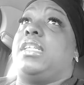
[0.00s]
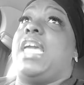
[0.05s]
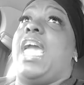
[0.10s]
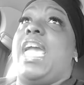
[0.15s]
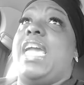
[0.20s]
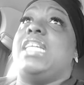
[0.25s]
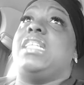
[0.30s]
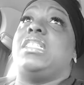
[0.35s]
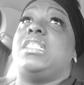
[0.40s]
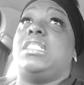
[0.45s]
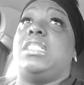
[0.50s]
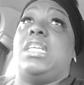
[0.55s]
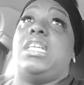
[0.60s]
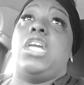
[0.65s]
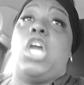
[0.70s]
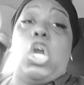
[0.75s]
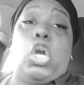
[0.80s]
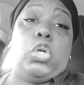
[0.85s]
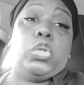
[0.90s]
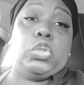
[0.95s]
can't
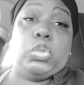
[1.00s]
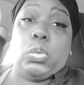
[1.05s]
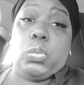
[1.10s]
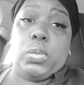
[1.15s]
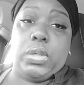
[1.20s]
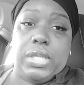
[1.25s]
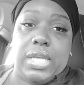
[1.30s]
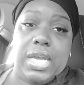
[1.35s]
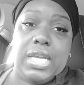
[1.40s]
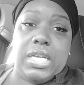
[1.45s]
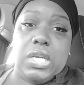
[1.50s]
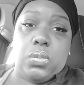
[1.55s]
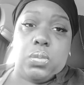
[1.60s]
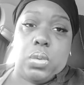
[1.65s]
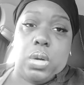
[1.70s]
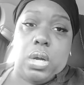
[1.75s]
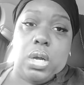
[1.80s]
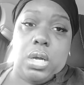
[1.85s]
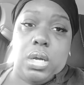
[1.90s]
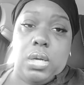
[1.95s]
see her doing any
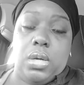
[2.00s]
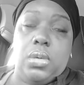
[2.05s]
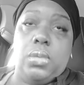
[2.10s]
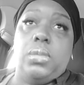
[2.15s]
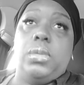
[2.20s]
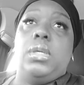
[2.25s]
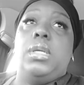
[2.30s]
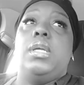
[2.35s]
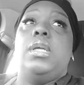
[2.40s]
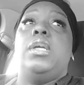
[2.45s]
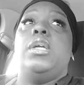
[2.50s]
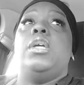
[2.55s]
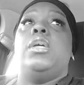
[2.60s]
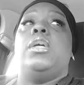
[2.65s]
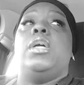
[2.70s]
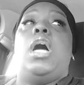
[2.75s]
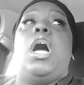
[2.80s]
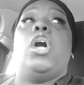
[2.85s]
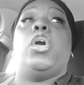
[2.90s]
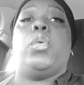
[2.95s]
wrong,
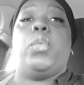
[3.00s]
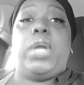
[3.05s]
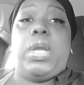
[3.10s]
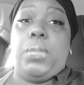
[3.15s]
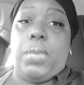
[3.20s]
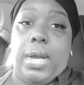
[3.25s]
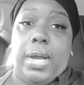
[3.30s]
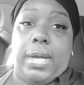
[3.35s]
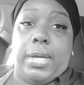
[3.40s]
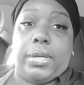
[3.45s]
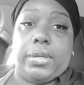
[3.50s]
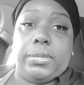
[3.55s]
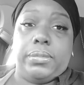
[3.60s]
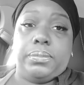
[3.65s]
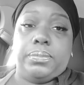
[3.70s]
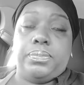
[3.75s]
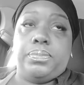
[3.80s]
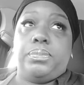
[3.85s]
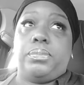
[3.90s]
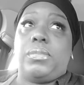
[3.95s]
agree with her
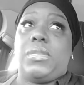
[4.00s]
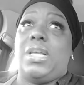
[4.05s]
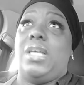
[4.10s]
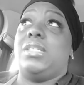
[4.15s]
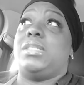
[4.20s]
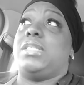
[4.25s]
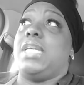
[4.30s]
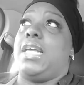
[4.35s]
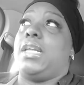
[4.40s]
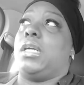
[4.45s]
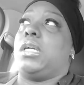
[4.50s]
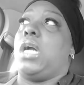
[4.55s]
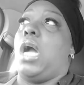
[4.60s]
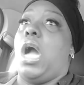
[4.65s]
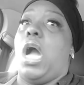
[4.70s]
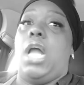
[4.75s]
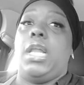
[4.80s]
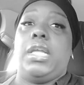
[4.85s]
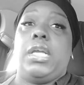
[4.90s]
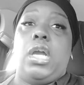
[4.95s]
instead of
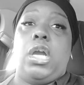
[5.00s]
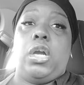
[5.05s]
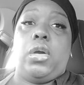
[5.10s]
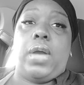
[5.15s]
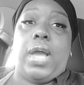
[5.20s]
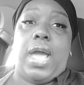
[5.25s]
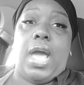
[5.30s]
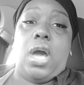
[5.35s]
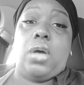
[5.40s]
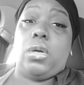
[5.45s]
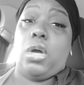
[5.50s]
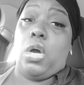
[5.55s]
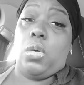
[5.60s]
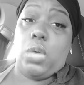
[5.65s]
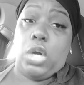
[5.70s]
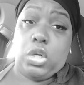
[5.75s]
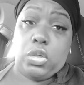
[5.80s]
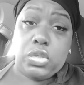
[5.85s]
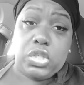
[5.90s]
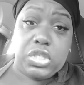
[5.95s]
calling her out on
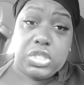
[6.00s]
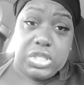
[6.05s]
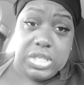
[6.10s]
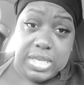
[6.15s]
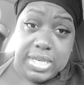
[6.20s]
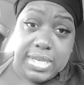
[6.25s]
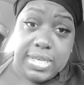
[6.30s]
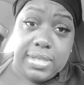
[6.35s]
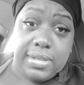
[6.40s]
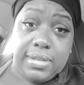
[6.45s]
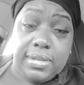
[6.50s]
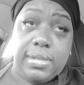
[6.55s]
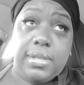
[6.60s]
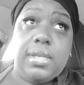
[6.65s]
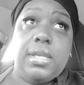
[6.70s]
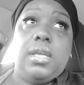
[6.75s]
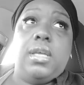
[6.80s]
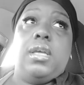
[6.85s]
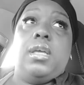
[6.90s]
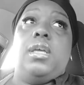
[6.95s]
her shit.
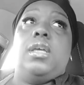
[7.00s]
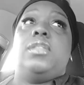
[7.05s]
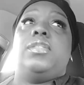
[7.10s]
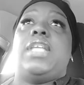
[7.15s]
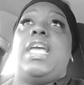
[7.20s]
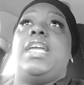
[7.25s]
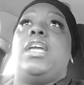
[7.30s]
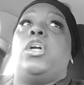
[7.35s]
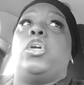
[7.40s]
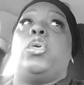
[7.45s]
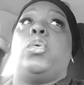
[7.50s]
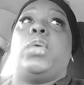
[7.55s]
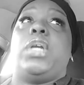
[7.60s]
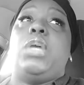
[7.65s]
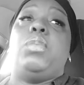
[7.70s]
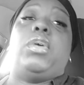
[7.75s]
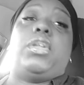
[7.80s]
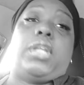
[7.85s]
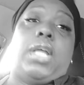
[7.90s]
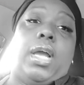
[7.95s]
They agree
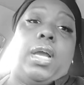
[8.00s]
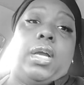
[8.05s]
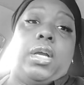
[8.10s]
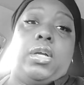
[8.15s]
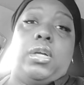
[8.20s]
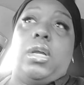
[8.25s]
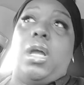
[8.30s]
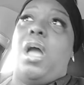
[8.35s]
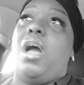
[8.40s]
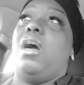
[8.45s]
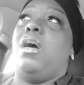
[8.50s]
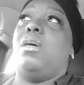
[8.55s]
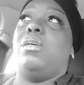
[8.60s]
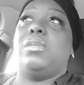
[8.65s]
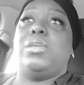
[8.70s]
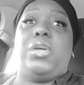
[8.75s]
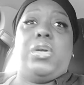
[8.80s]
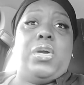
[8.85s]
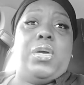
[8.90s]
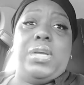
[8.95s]
with her. Oh,
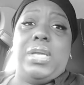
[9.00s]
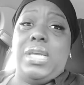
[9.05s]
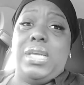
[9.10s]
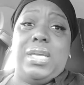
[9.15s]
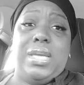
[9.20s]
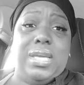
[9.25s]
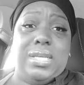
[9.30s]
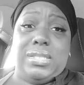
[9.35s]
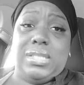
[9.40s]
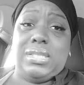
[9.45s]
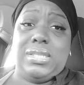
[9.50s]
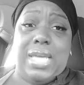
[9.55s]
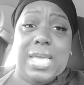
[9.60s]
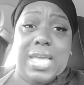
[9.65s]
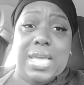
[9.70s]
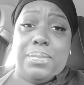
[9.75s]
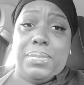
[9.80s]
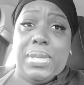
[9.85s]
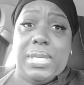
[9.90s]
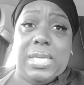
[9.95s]
girl, he is a
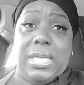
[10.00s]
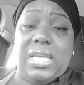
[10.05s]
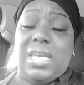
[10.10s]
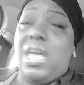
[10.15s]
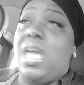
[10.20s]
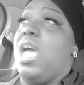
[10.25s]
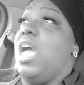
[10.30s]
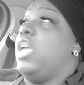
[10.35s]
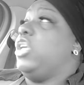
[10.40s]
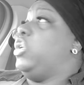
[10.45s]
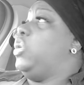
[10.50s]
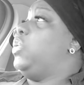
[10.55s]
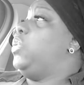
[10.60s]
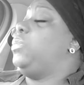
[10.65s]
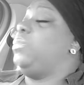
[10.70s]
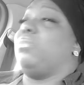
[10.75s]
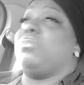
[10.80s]
deadbeat. You